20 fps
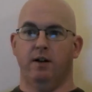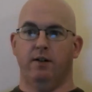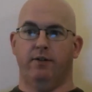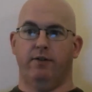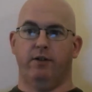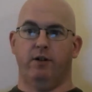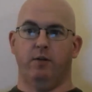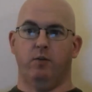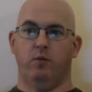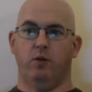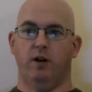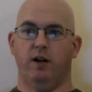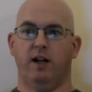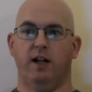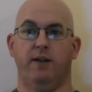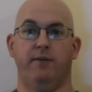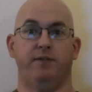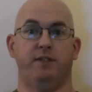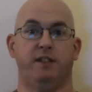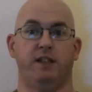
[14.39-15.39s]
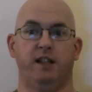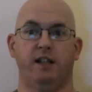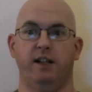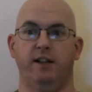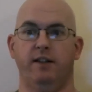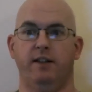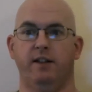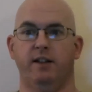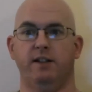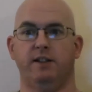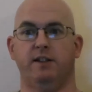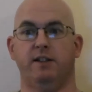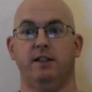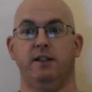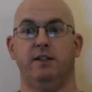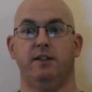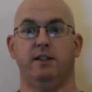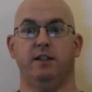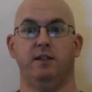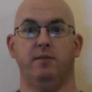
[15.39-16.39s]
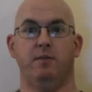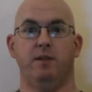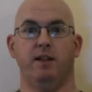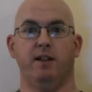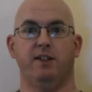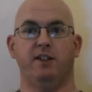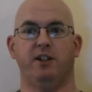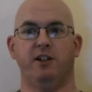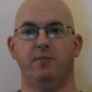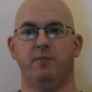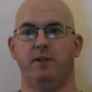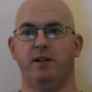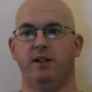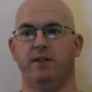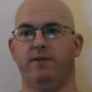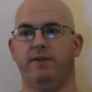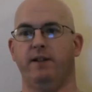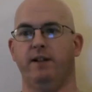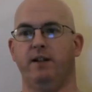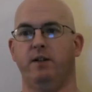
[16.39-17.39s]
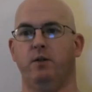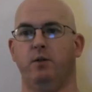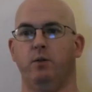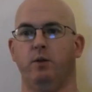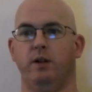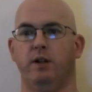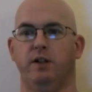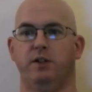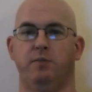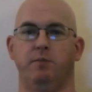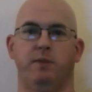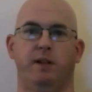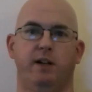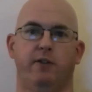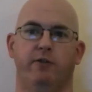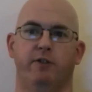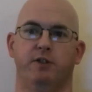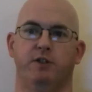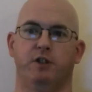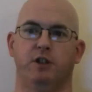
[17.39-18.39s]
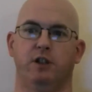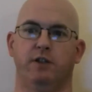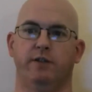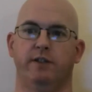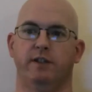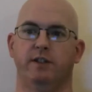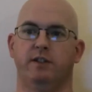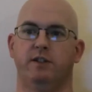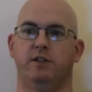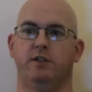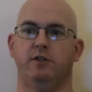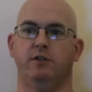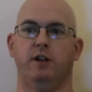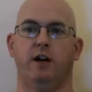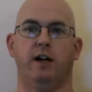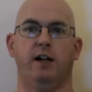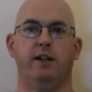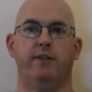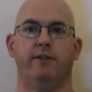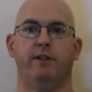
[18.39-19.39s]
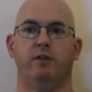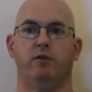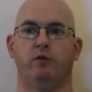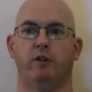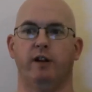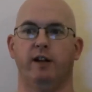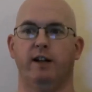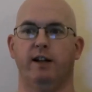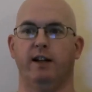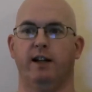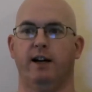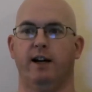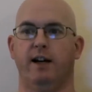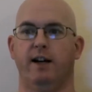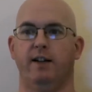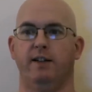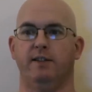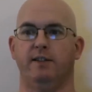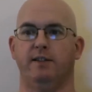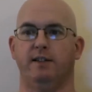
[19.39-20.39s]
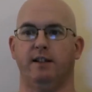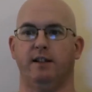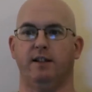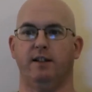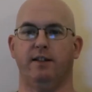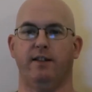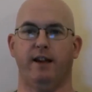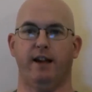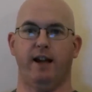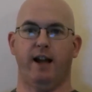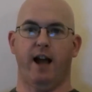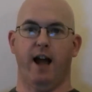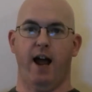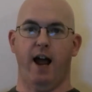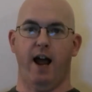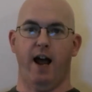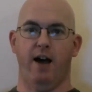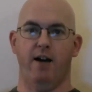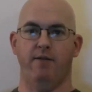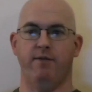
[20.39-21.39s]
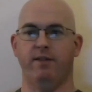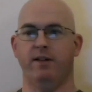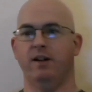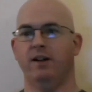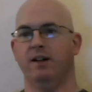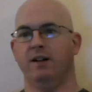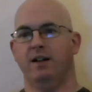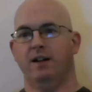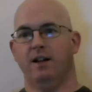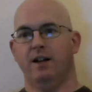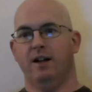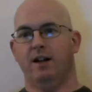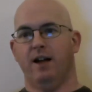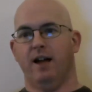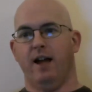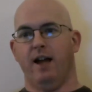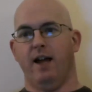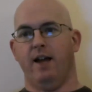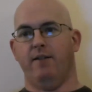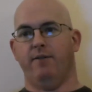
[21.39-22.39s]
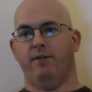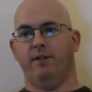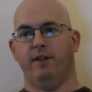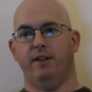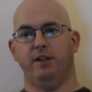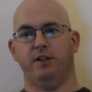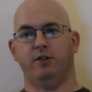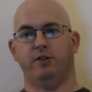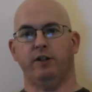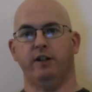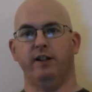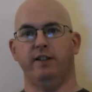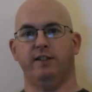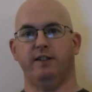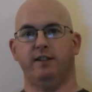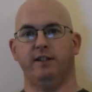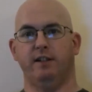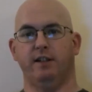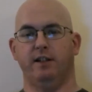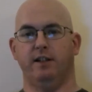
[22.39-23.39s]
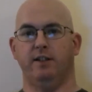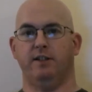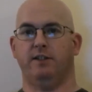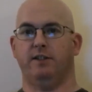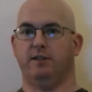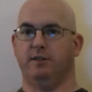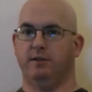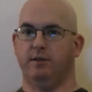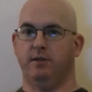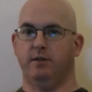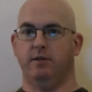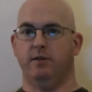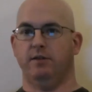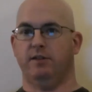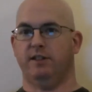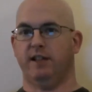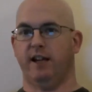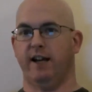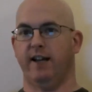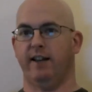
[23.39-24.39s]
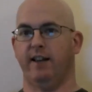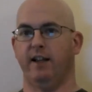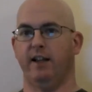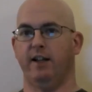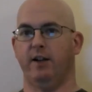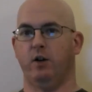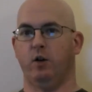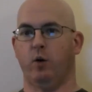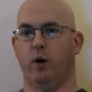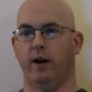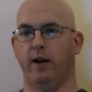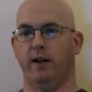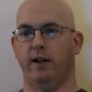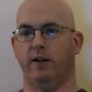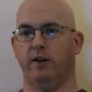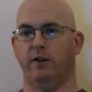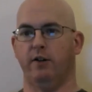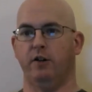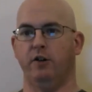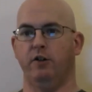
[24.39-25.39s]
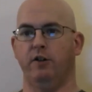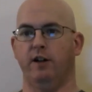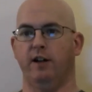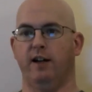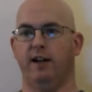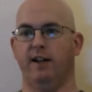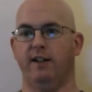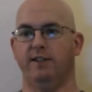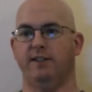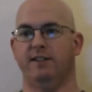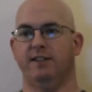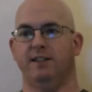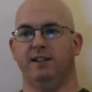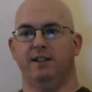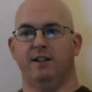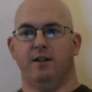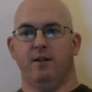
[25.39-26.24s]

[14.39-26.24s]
From what I have seen, this is a military benefit which many reservists do not even realize uh, they have, and for this reason it's sadly quite underutilized.